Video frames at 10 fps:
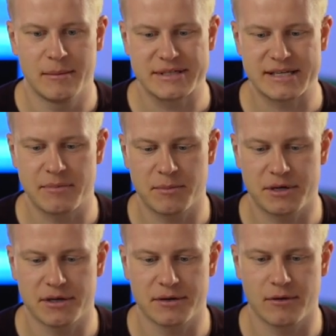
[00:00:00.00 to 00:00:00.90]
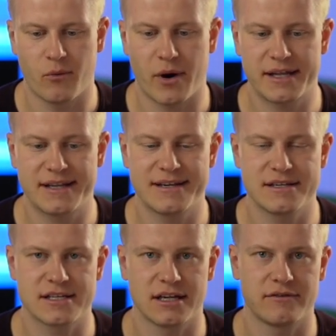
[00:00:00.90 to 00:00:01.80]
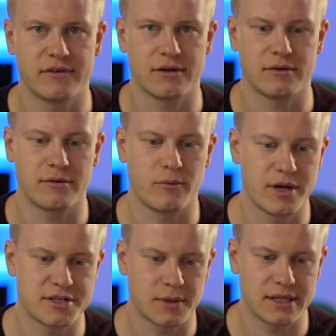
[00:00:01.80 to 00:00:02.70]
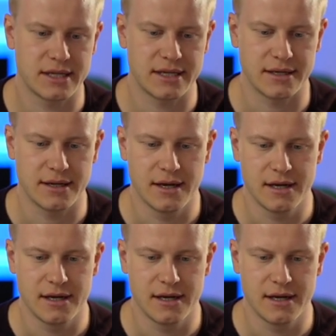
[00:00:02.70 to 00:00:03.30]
but some people don't know why they need a sales funnel or which one they need.